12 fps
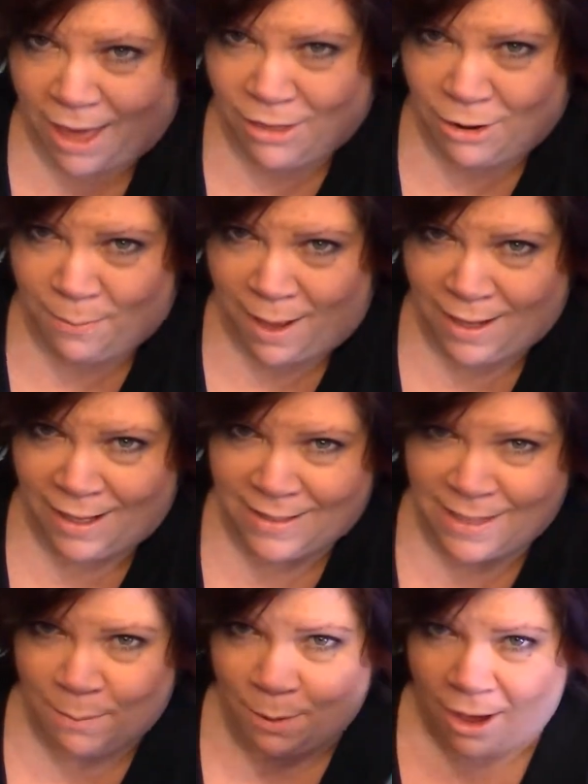other
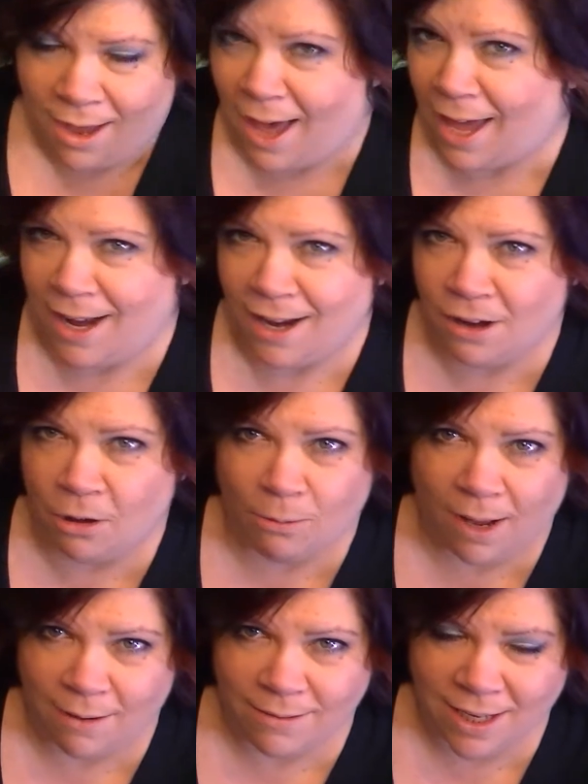buckets I bought, I didn't know
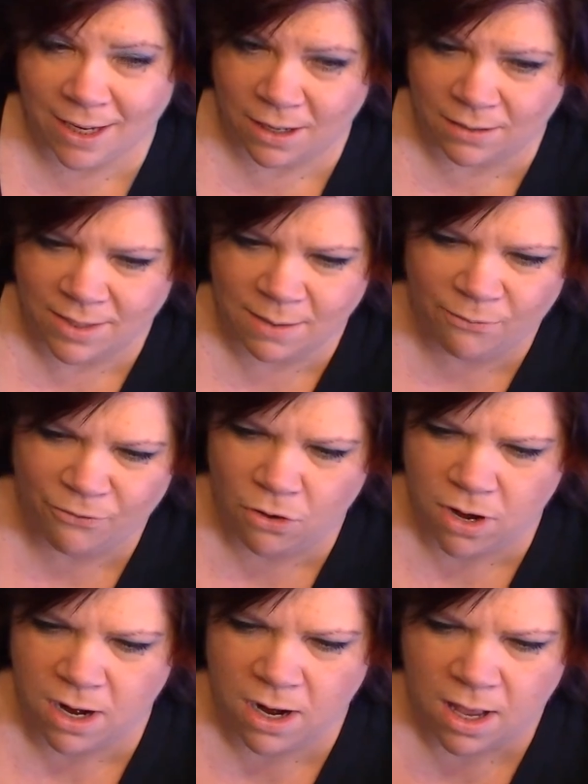what I was going to use them
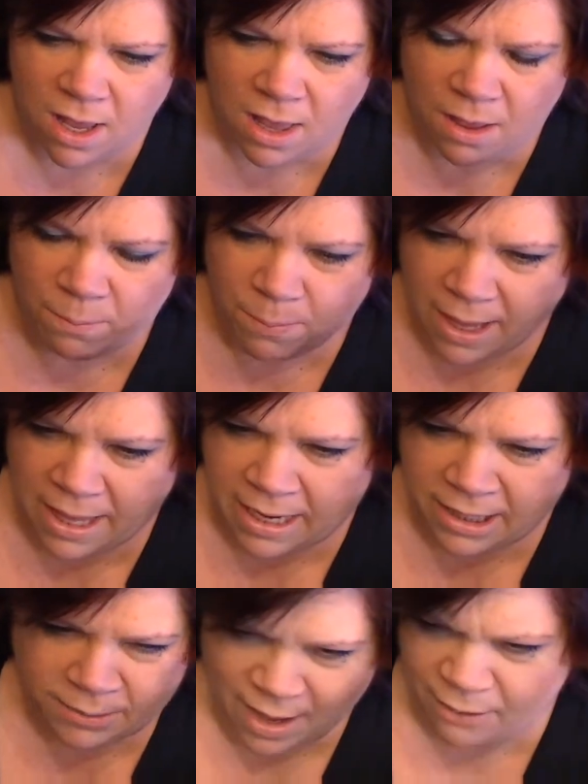for,
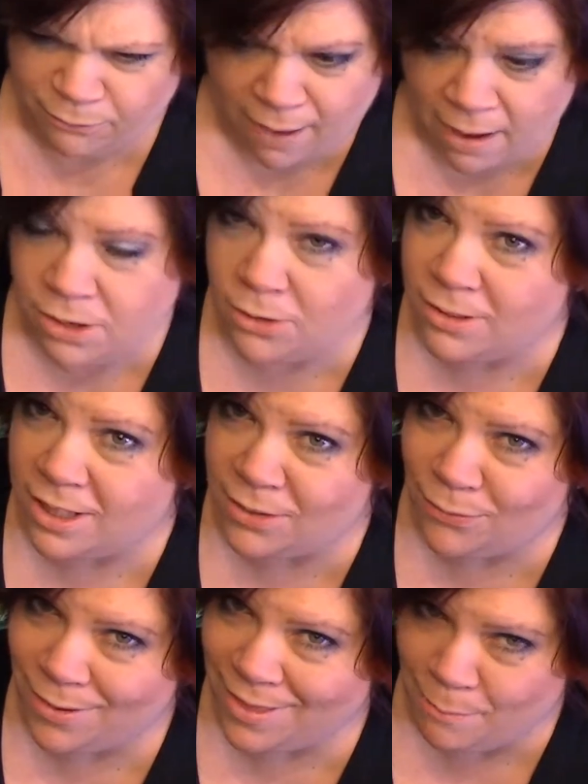but I found uses
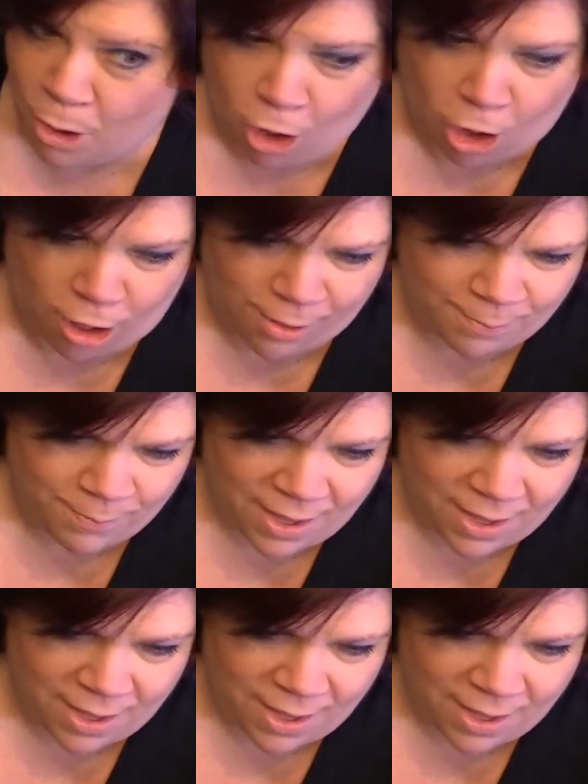for them all.